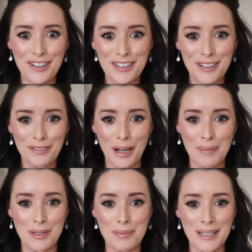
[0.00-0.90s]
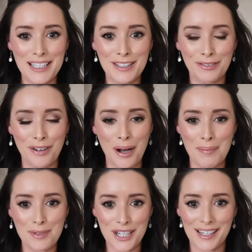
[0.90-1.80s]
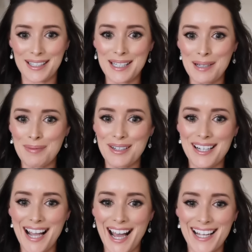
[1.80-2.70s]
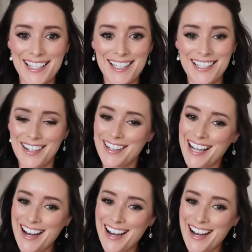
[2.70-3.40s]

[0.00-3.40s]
all your fab new bits from Charlotte Tilbury and Sarah